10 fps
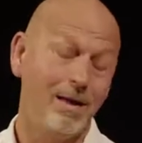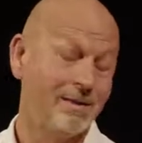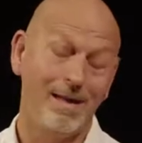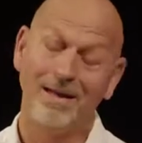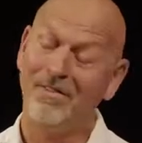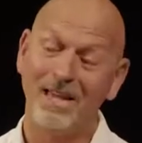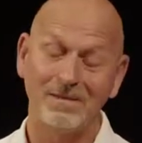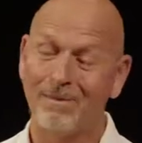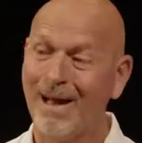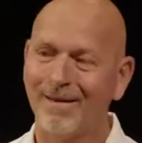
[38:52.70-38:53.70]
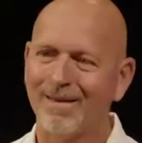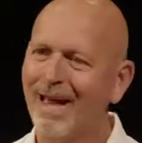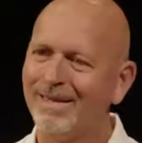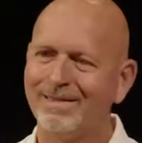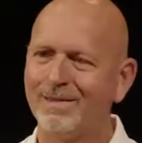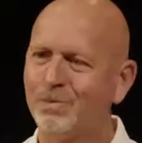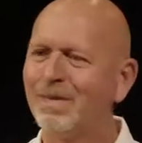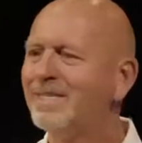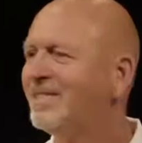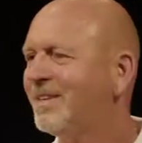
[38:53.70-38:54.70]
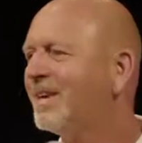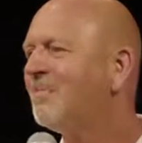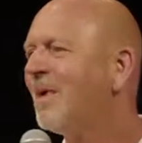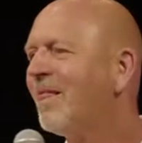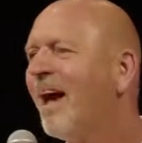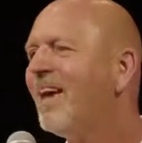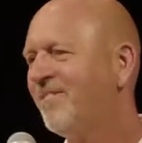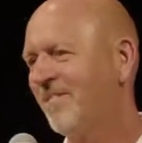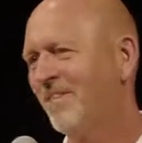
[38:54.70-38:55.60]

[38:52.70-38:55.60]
It's not a fake smile, guys. It's what he's done in my life.